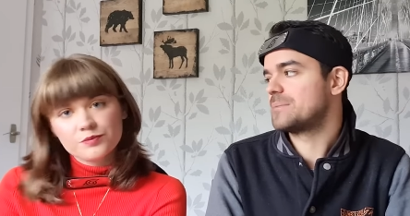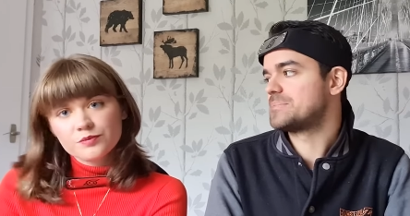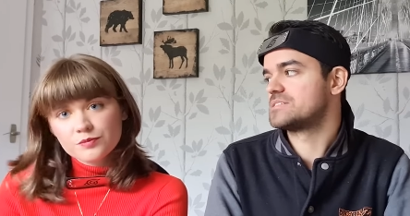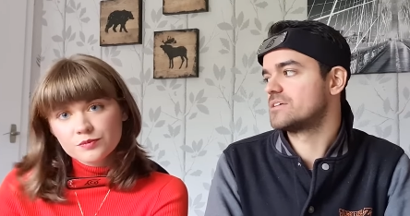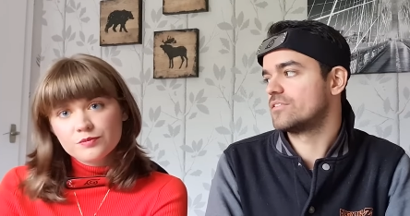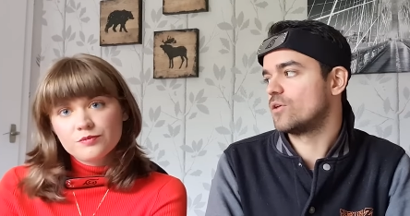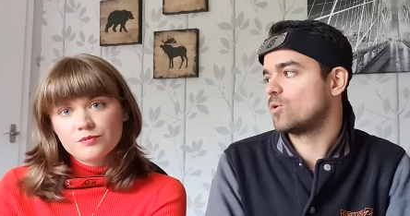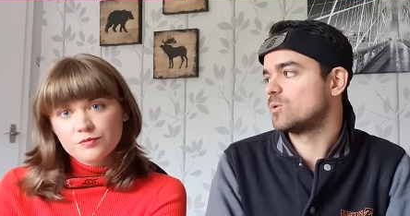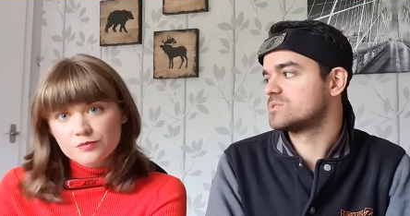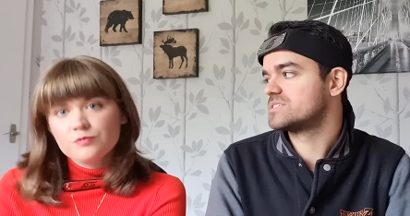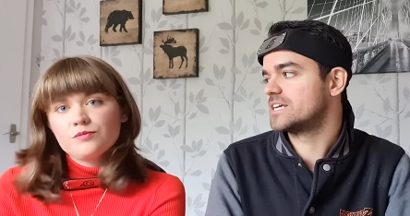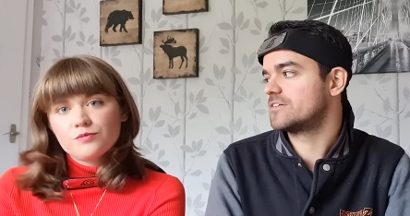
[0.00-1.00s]
Speaker 1: episode of the whole
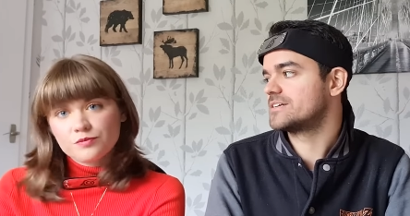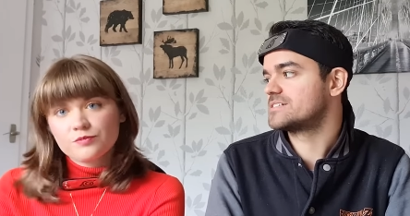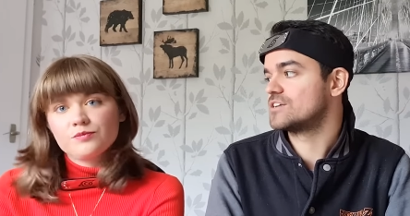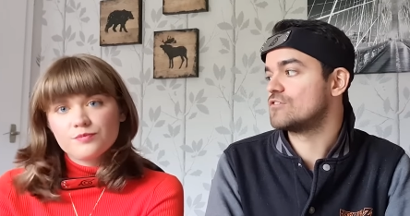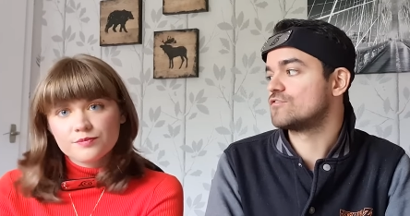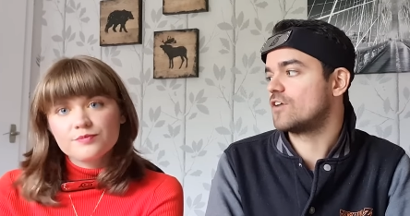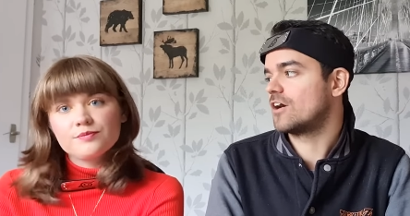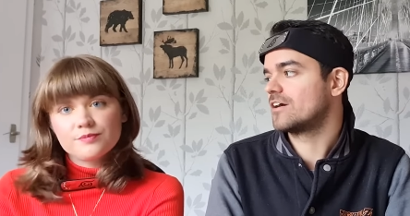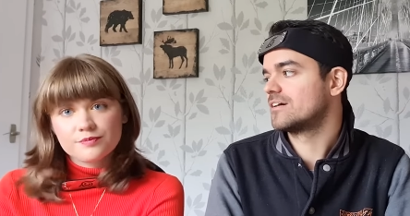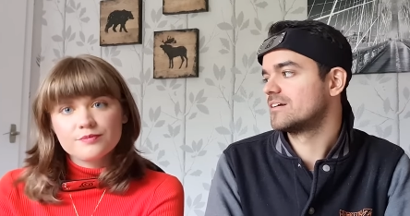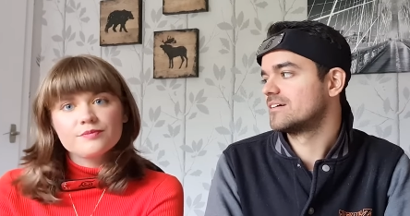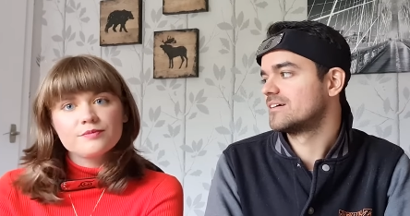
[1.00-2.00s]
series so far
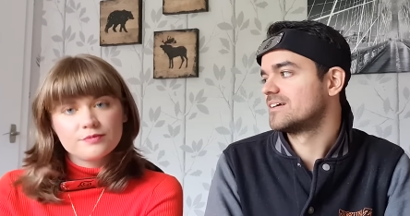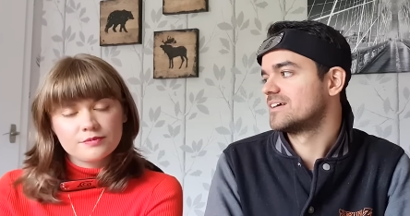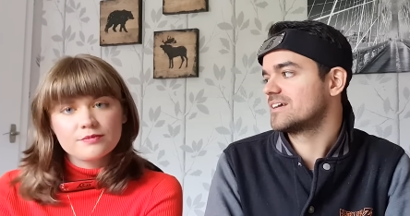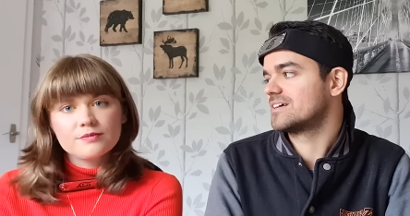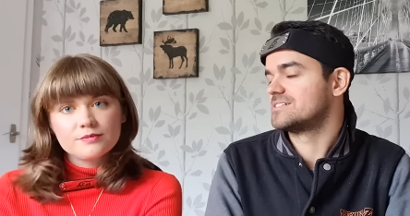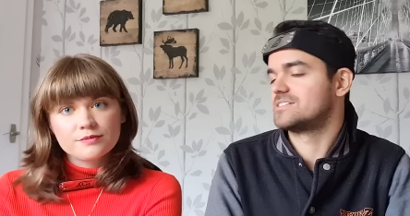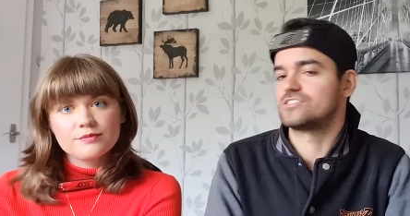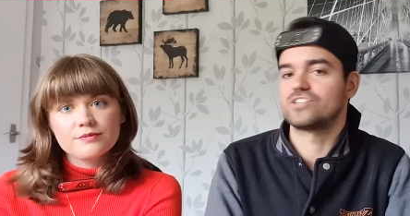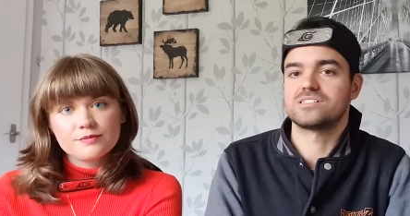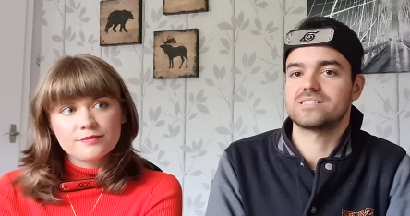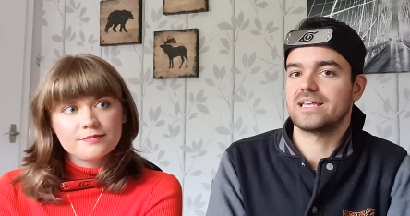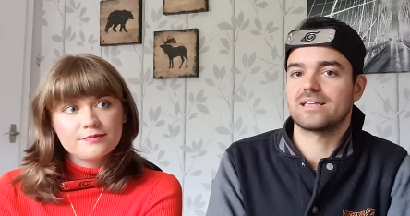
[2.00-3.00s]
because it
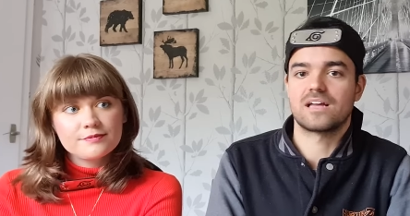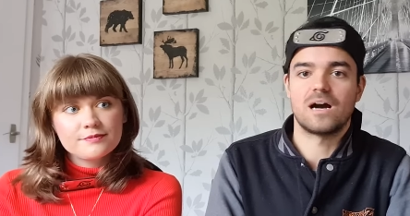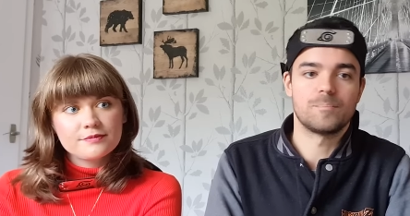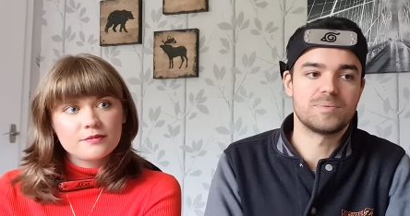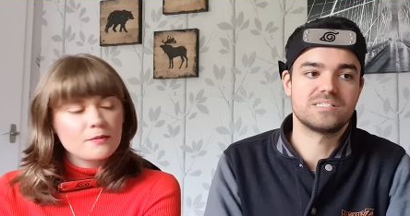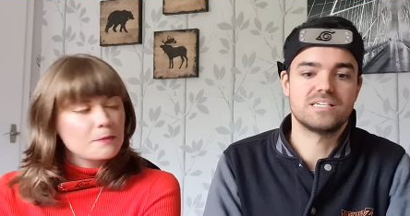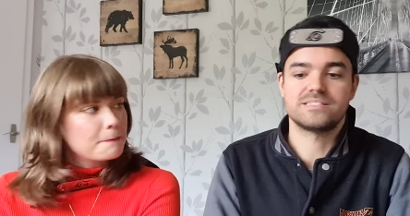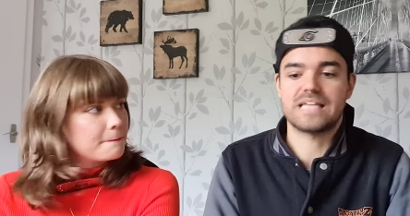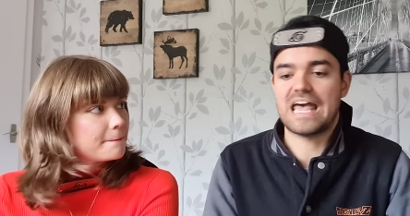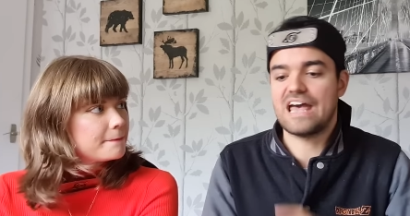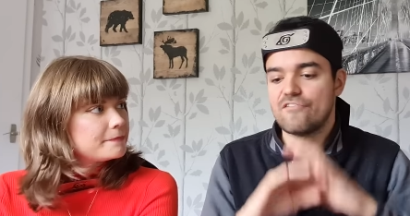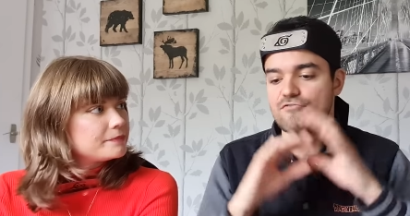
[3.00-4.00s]
just encompasses
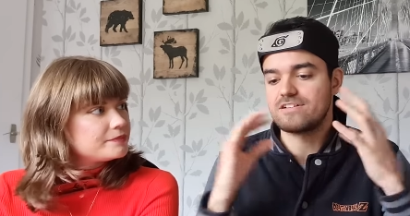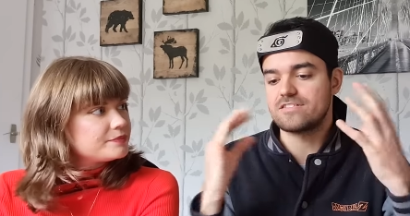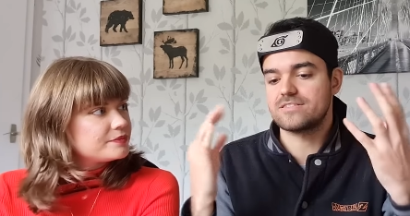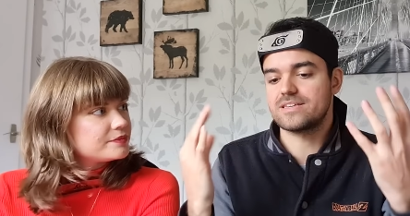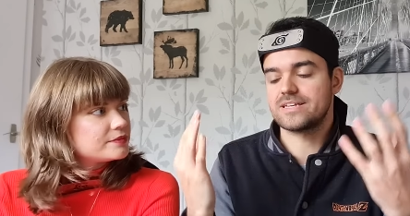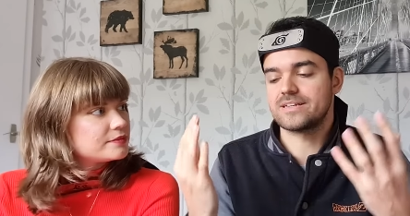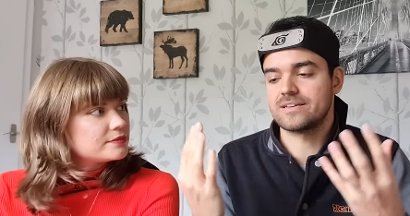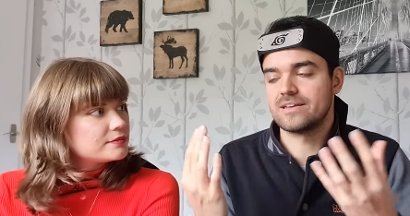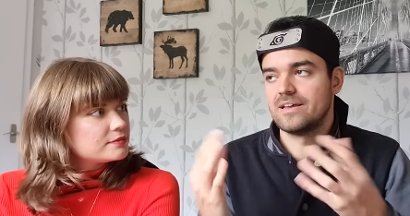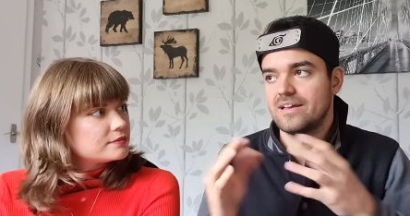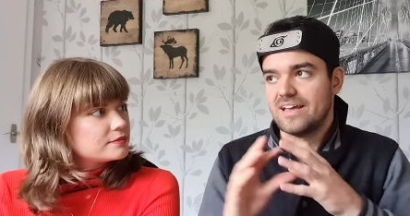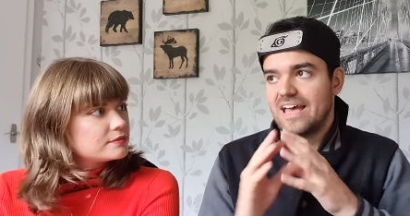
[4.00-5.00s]
everything,
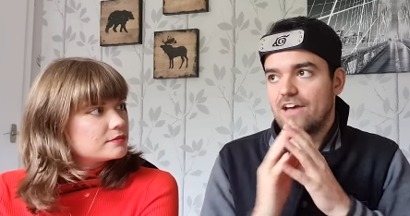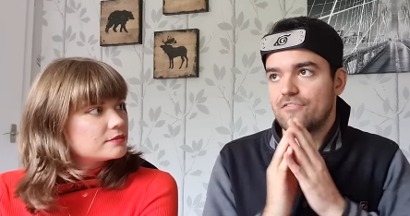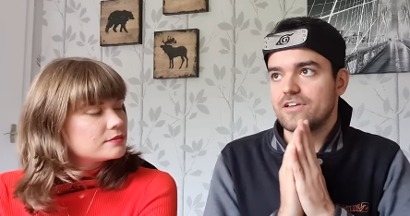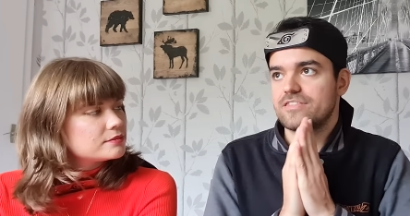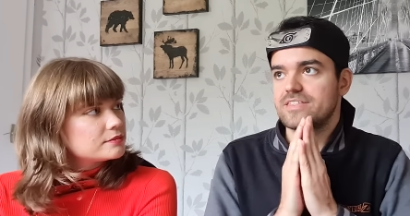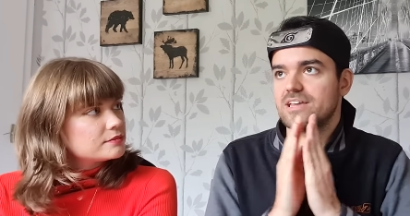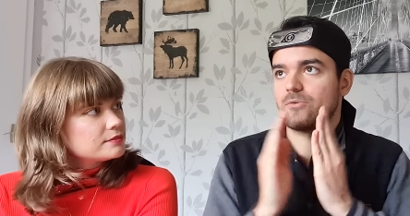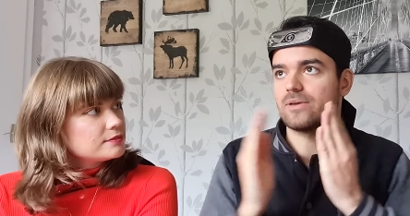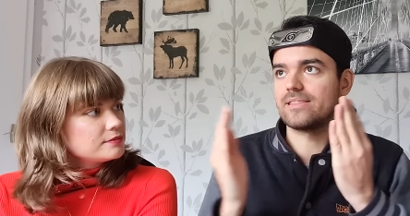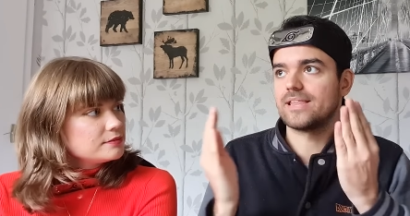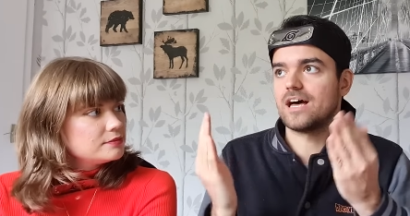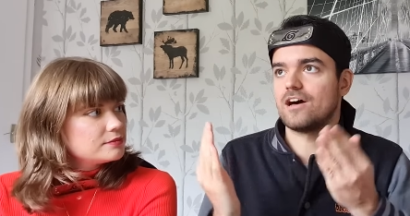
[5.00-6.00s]
everything we
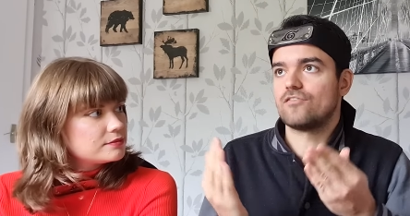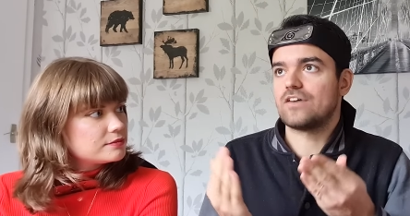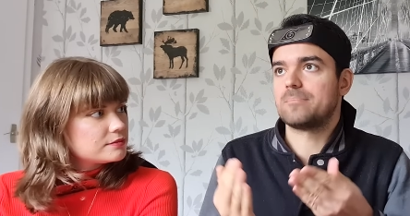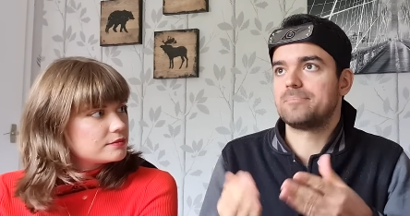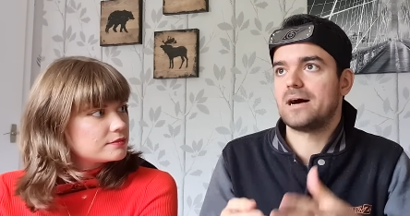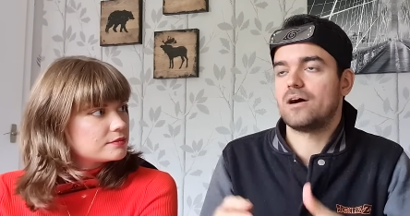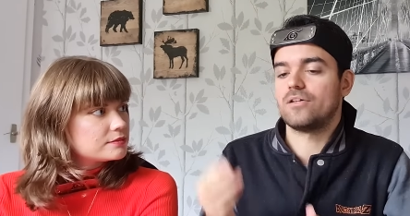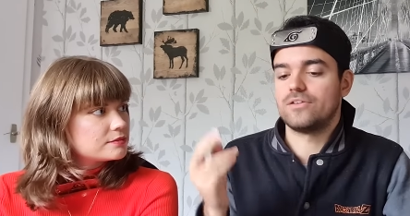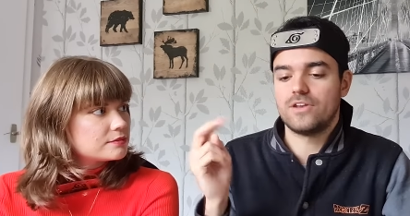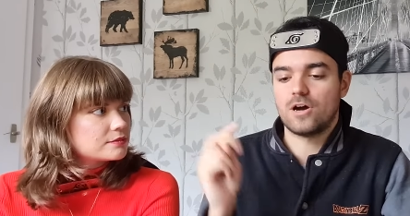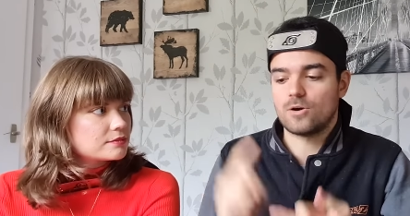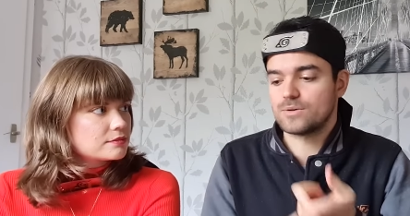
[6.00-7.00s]
love about
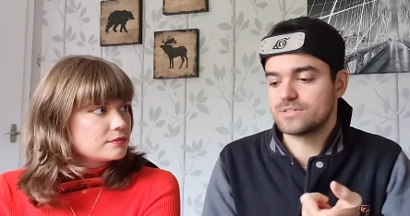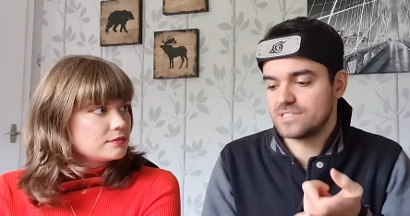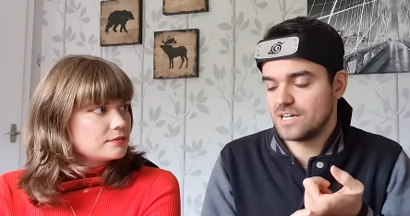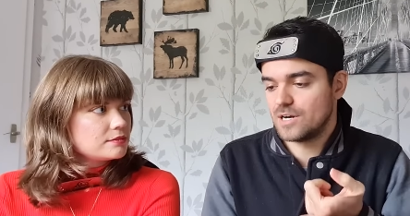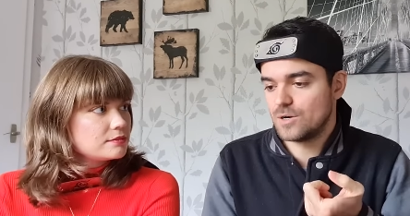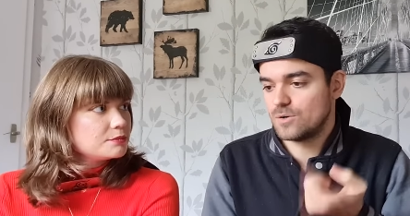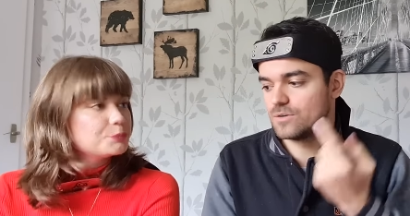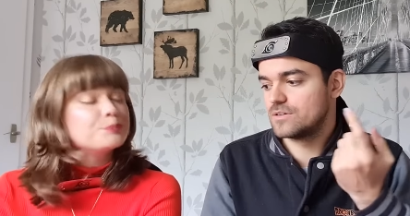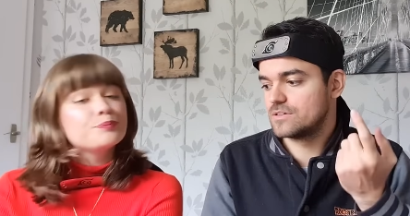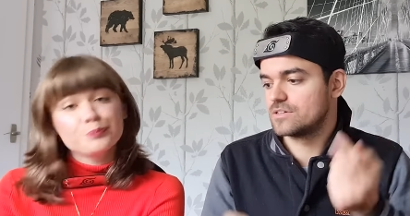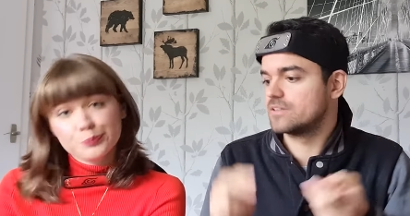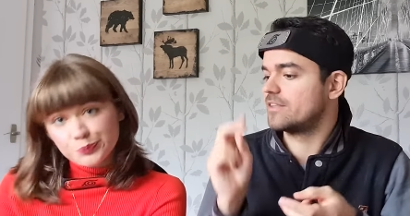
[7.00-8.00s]
Naruto,
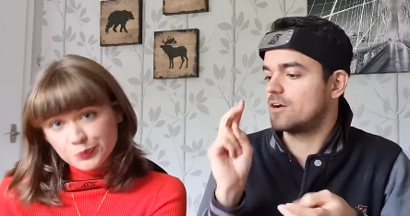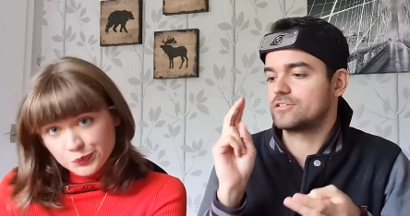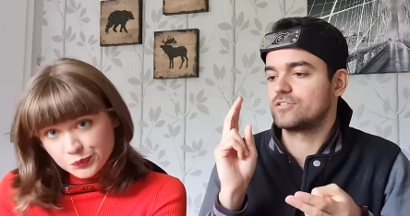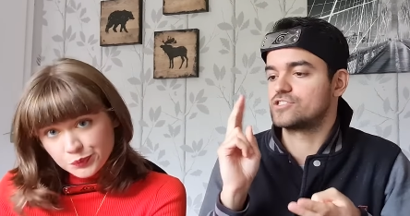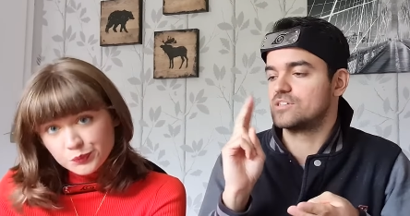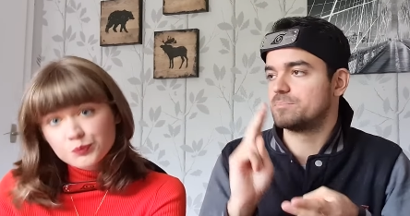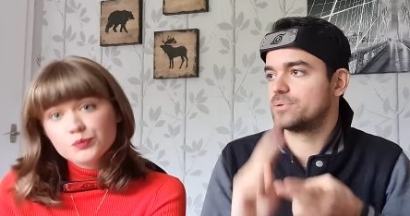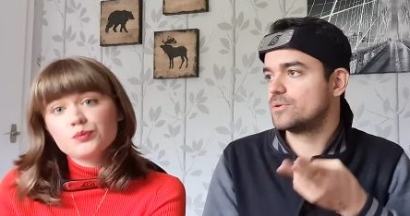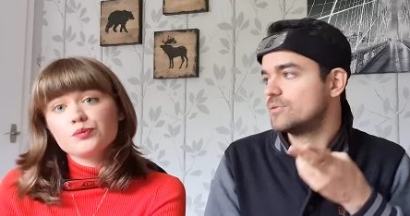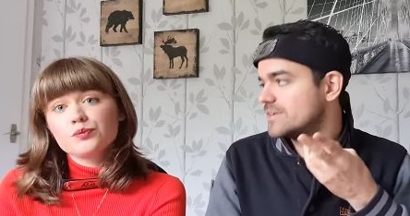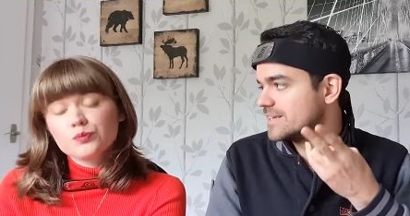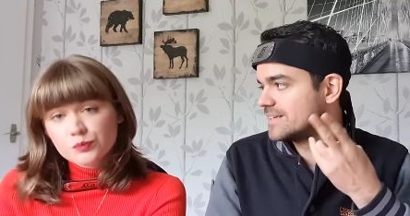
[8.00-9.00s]
Naruto
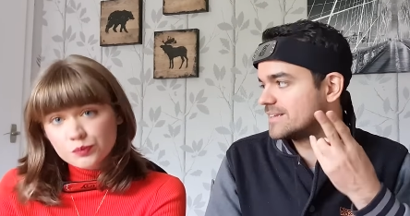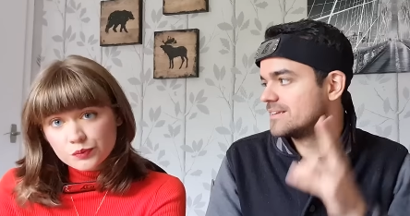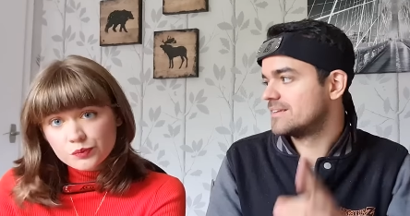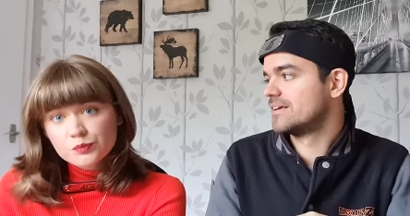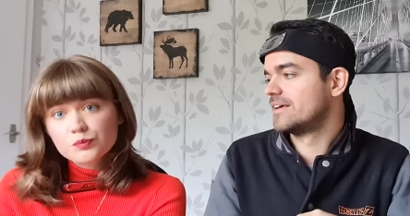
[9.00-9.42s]
Shippuden,